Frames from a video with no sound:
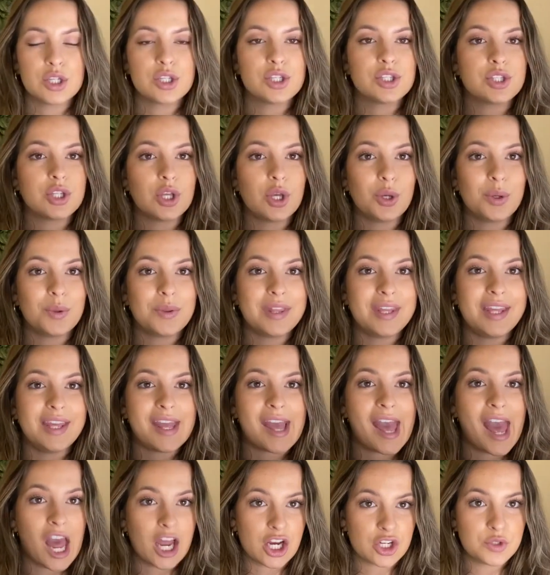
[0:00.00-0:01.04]
So
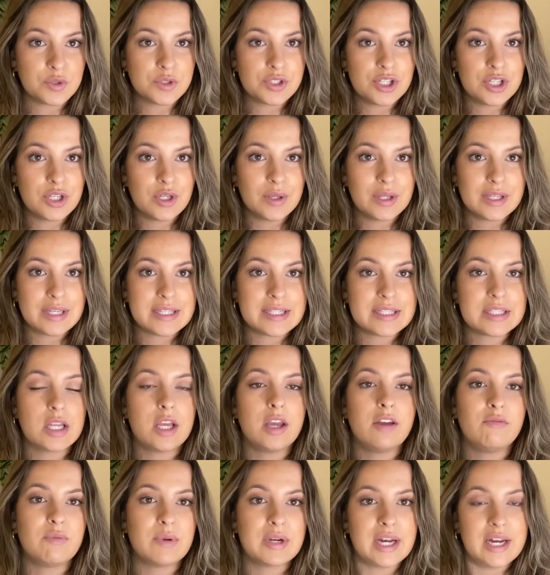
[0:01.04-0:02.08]
the actual to-do list
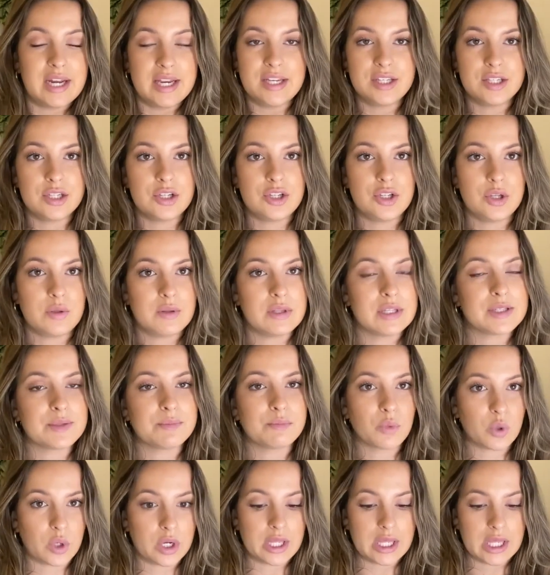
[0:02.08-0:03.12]
of what I need to do this
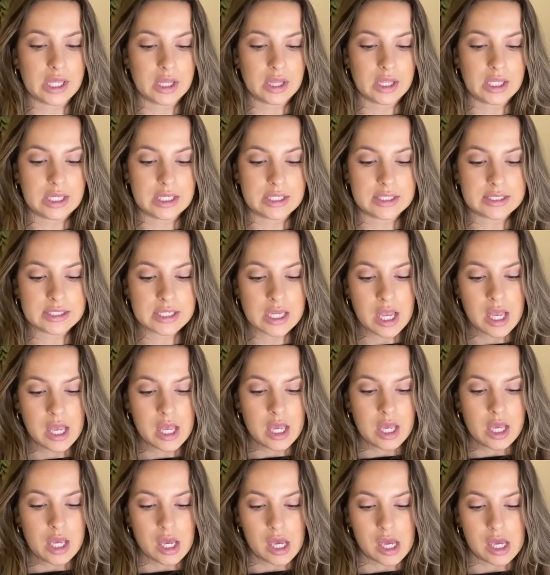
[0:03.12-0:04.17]
morning at least
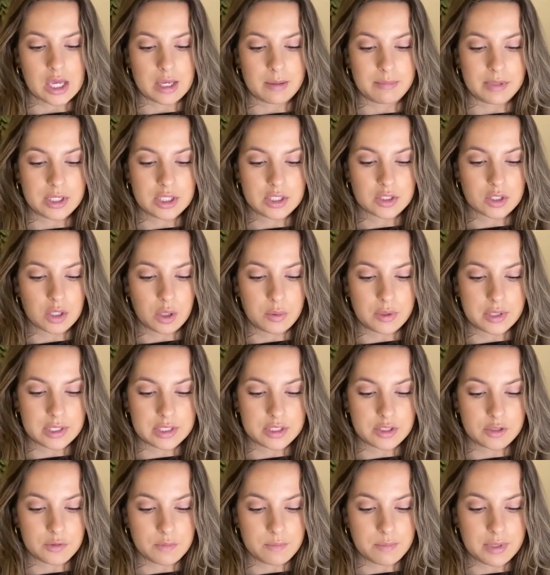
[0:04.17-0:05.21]
um, is
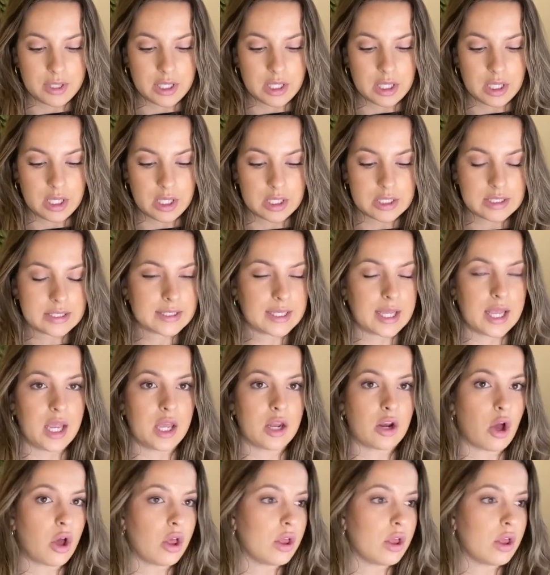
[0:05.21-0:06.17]
going to be scan